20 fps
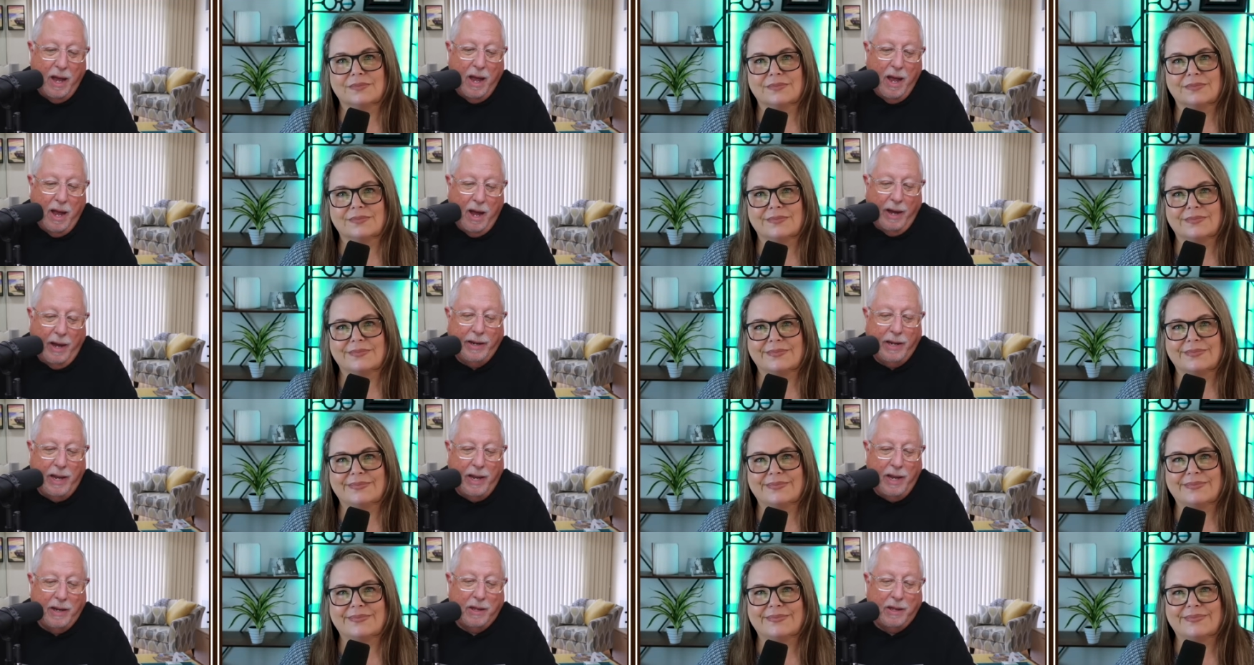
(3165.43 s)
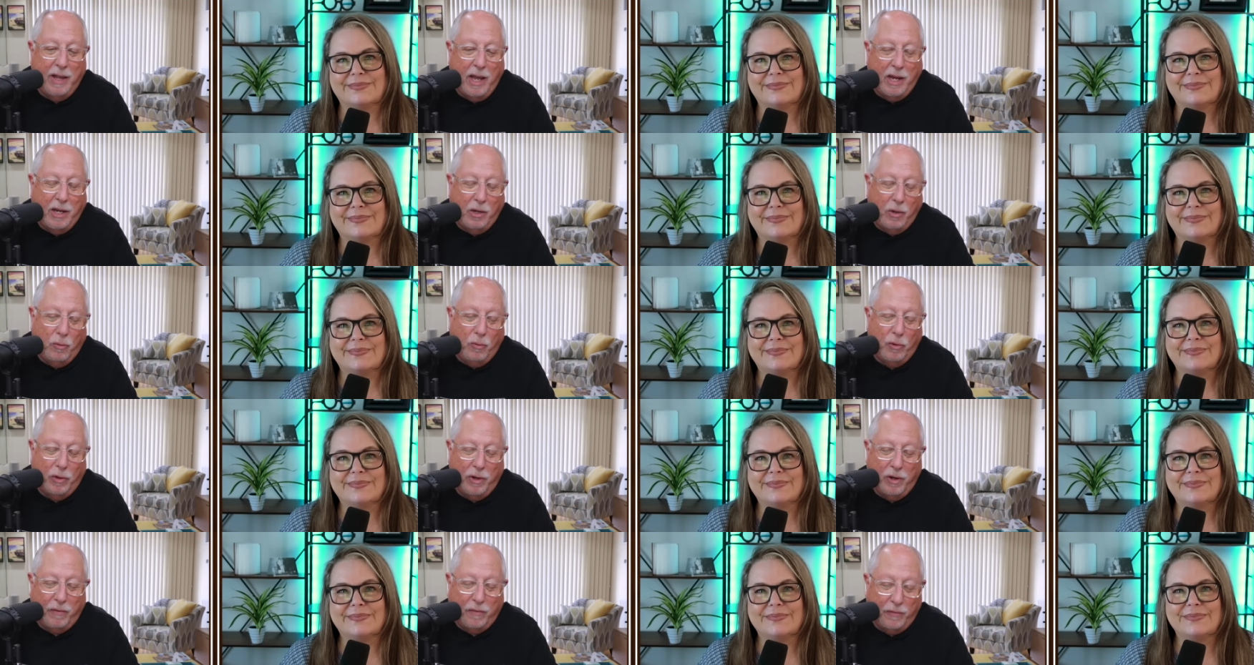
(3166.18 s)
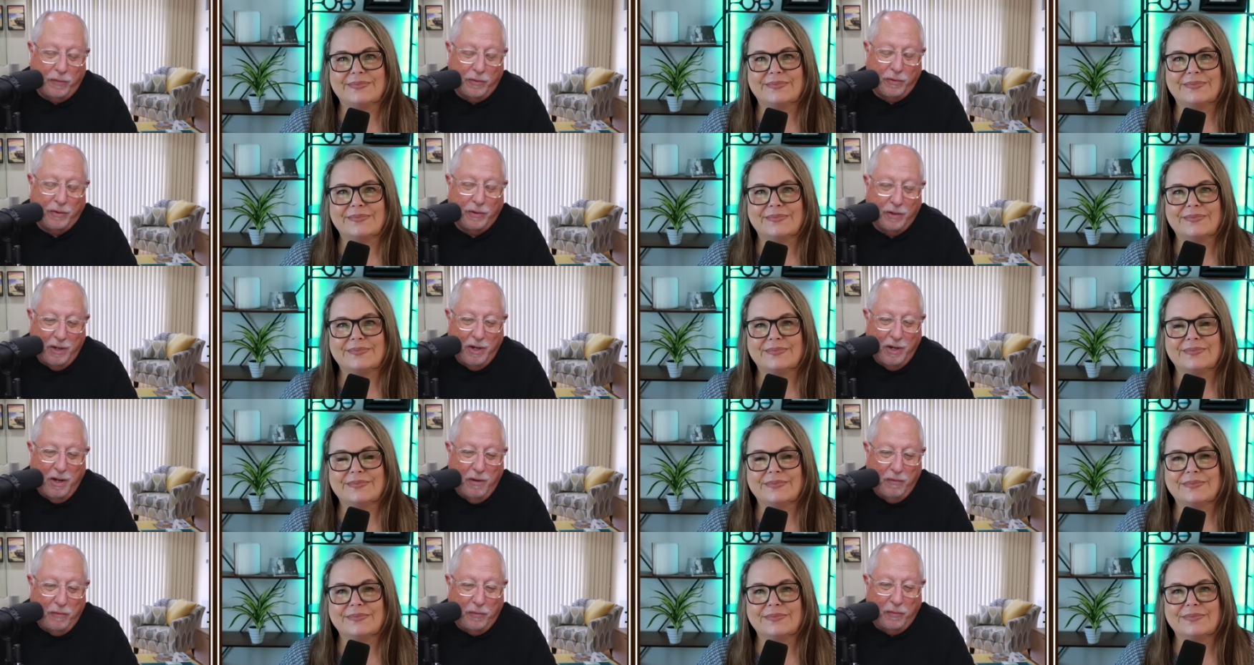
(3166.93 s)
Speaker 1: i can't thank you enough for
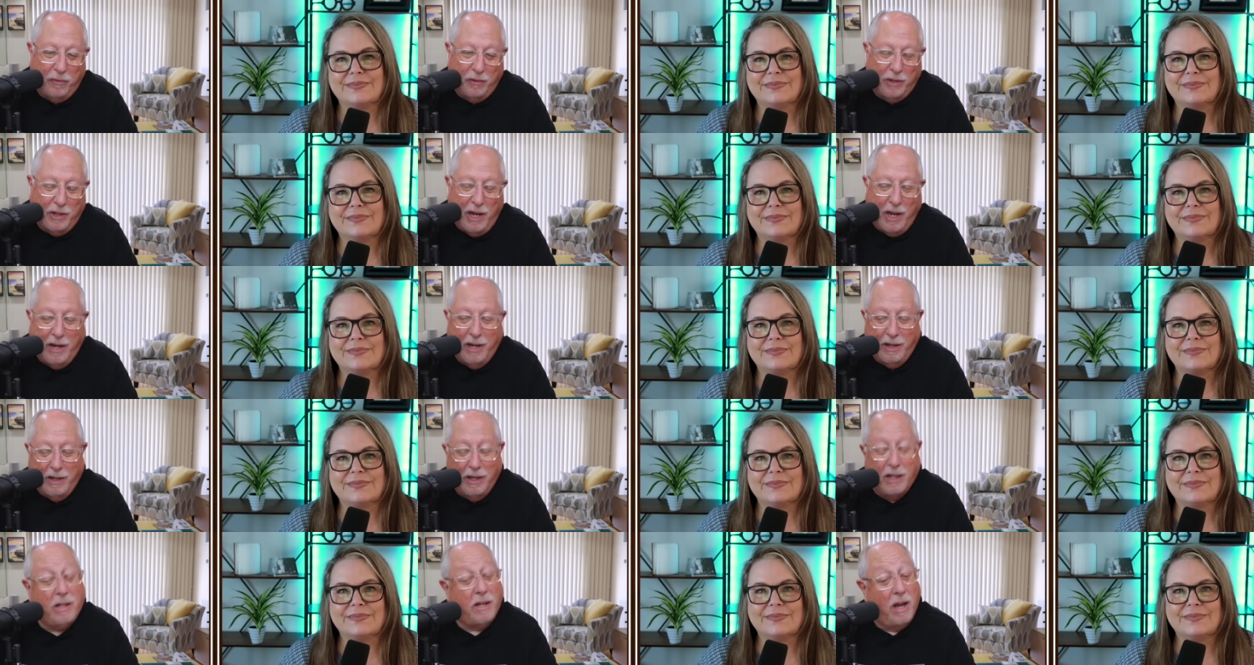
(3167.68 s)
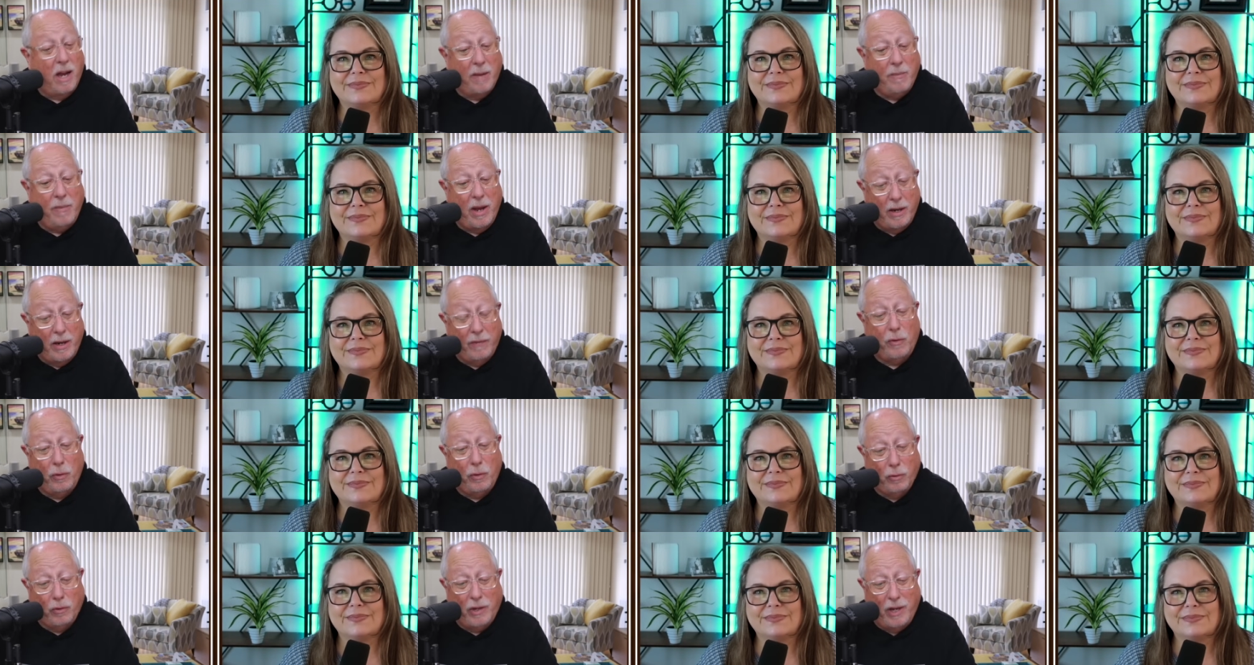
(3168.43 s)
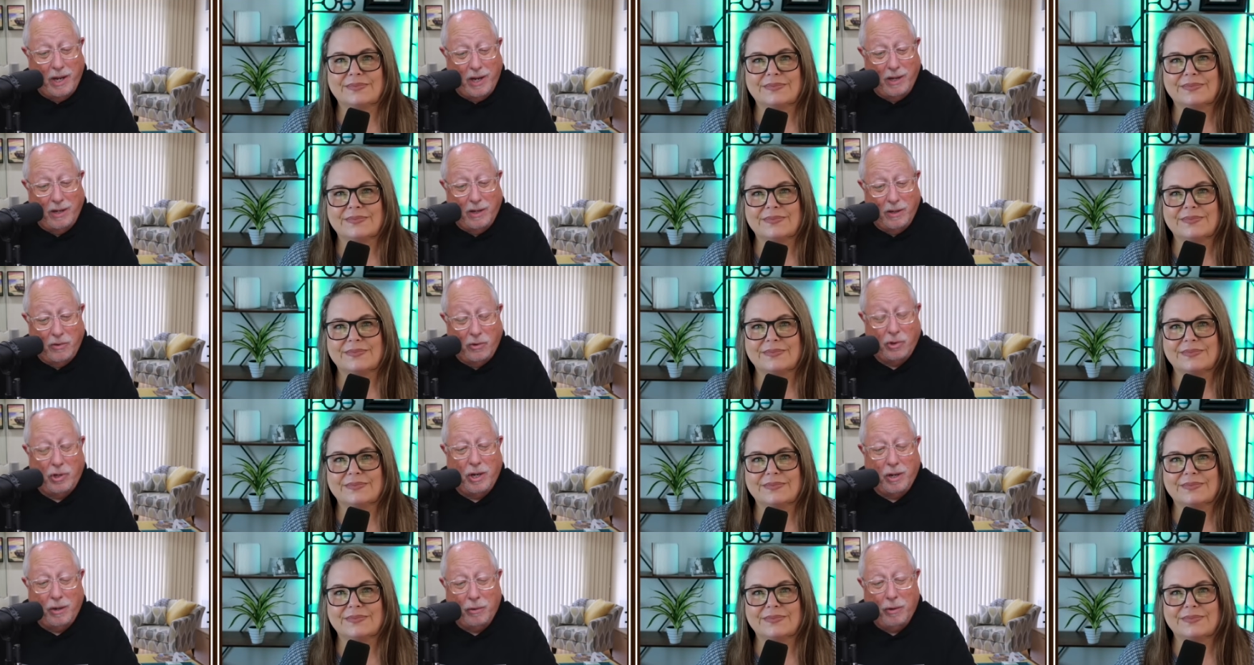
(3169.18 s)
for taking the time out of your day to
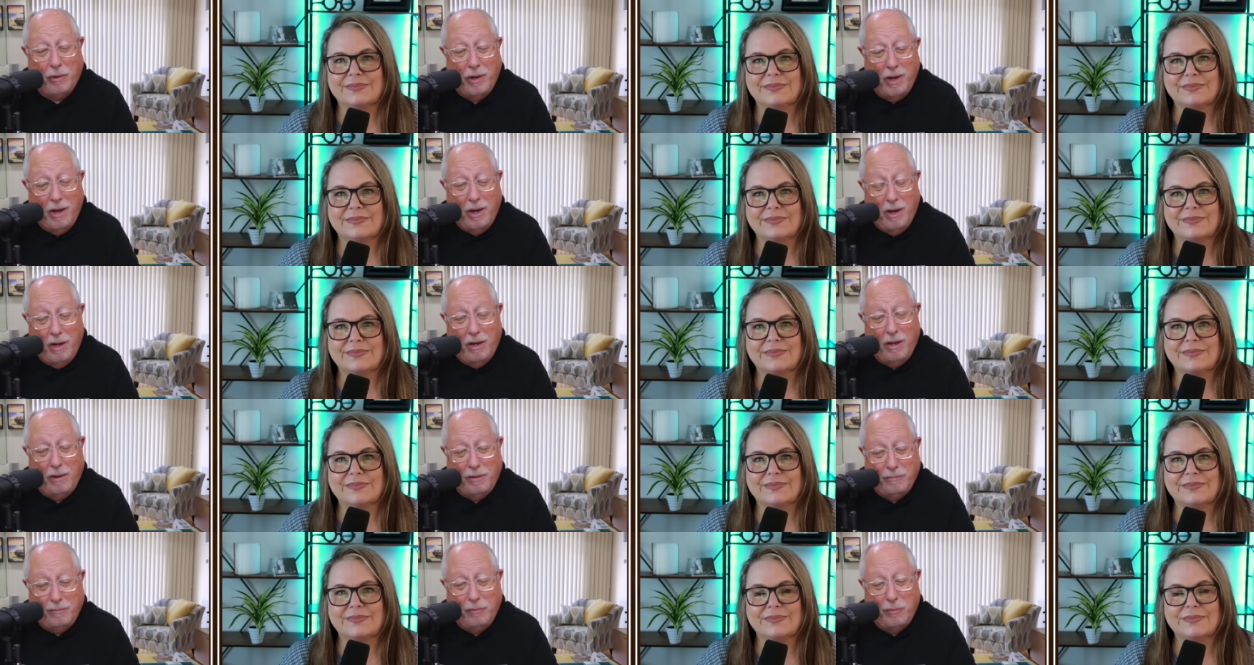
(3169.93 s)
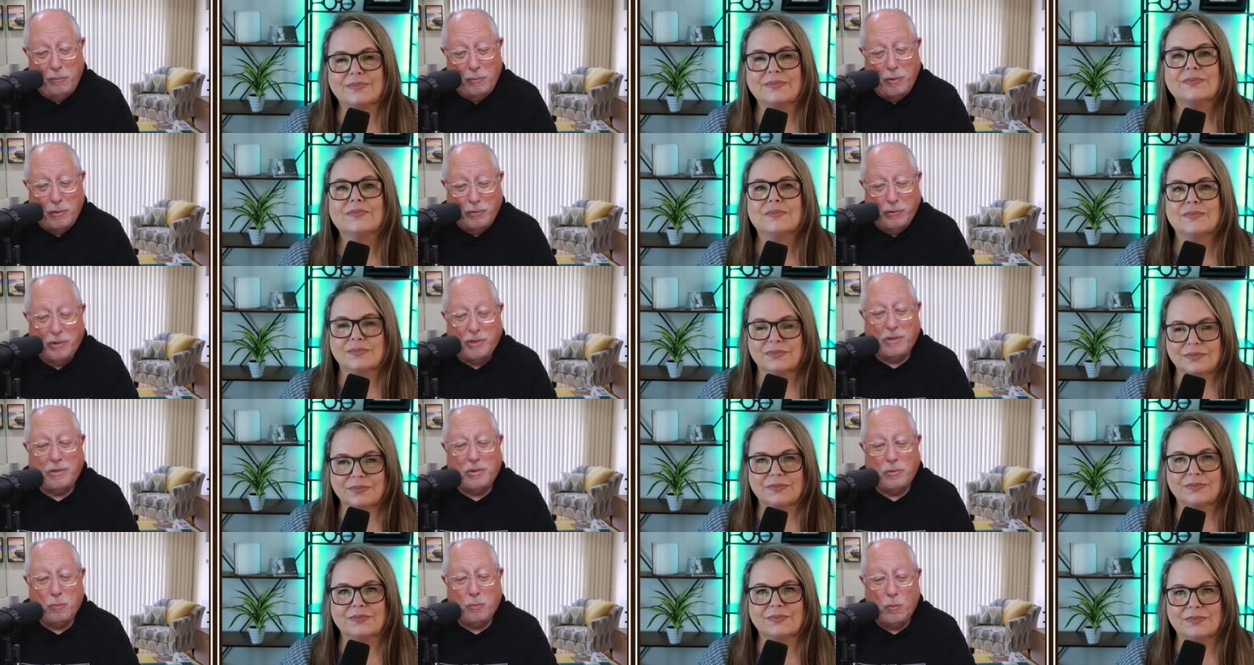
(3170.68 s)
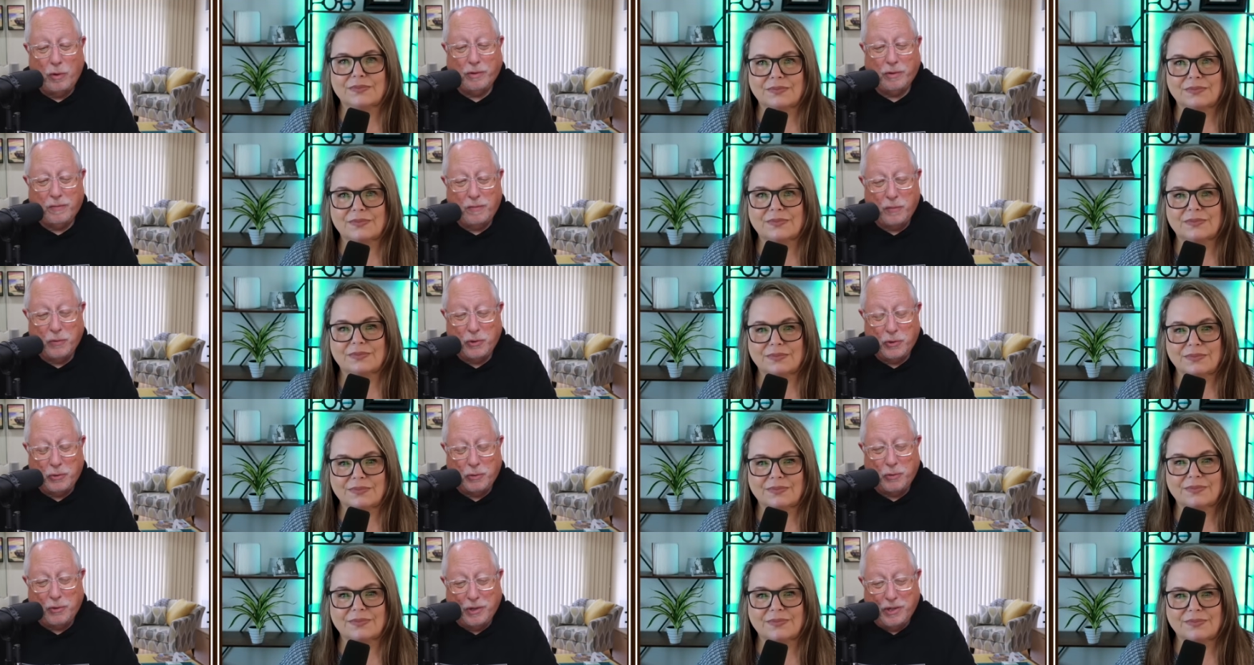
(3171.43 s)
share um, well such wonderful
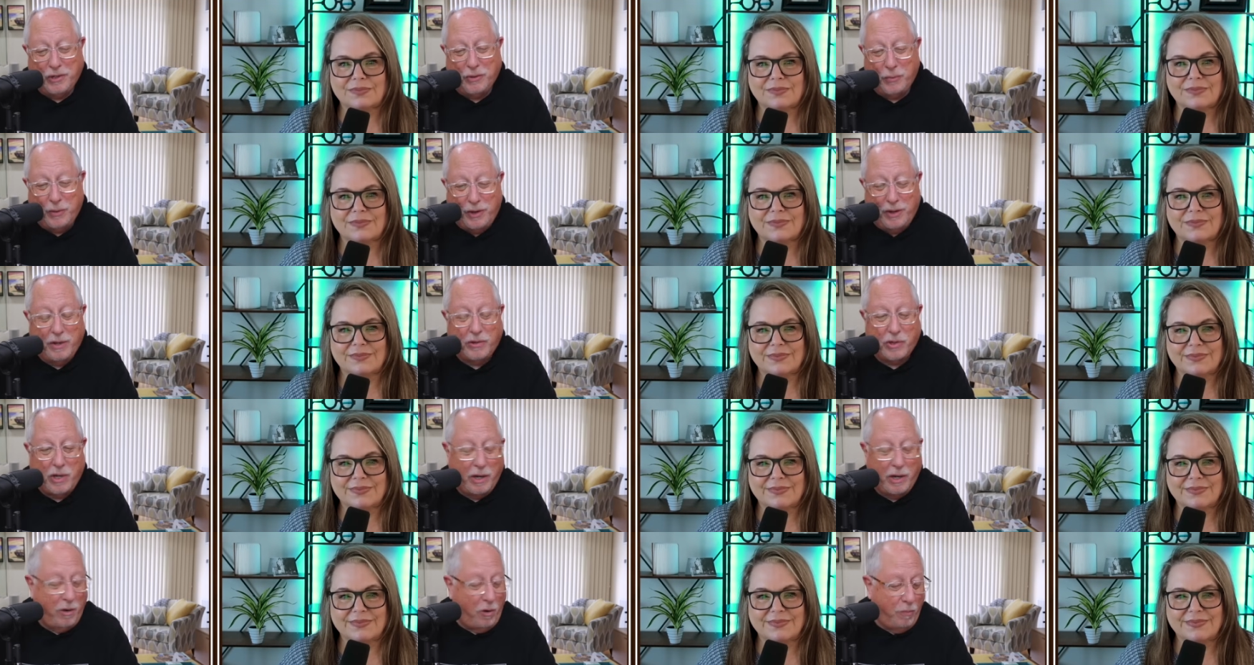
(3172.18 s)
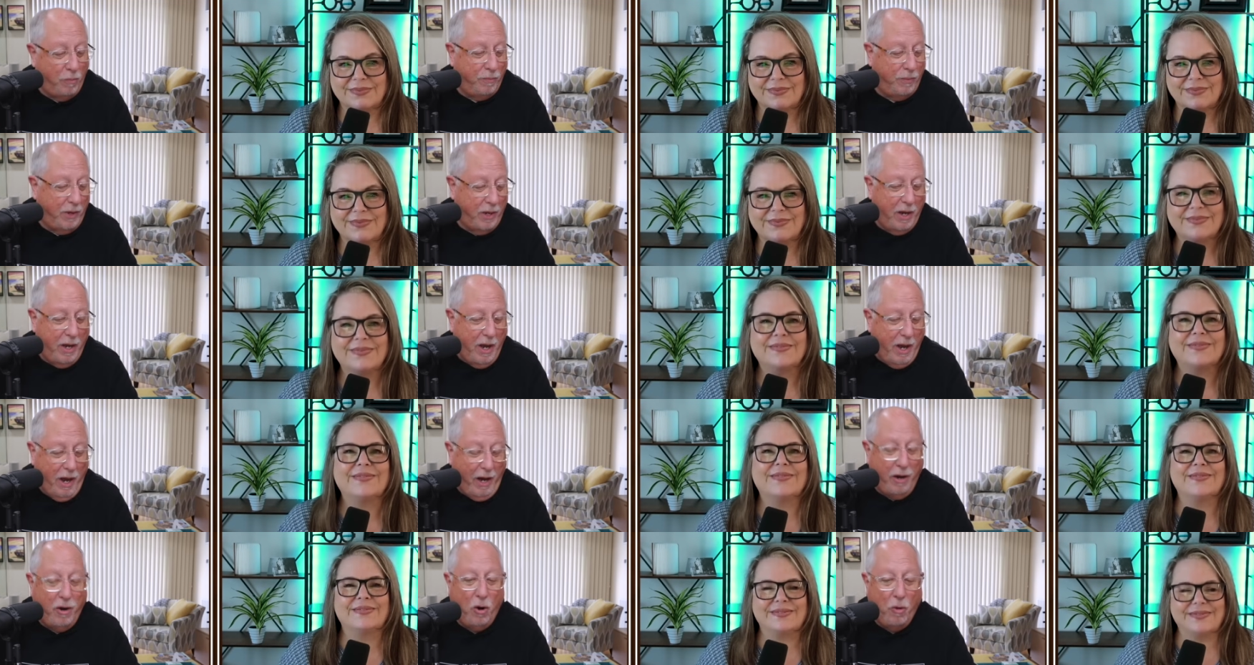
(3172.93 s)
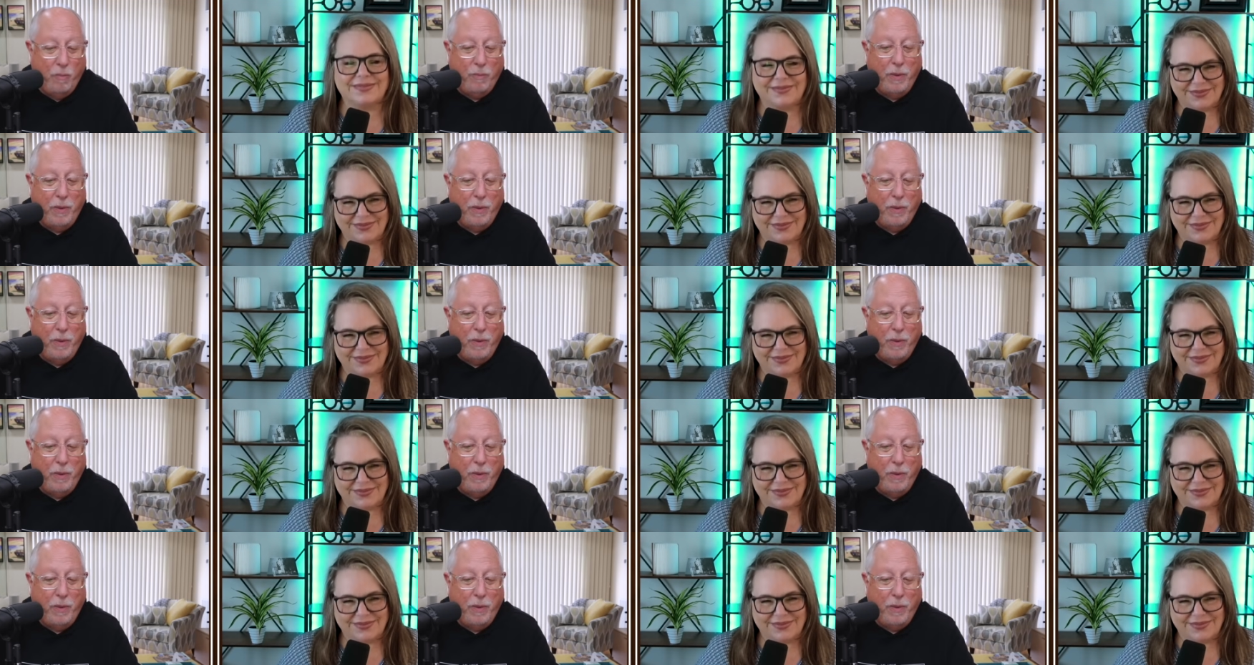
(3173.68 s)
stories with us i hope i hope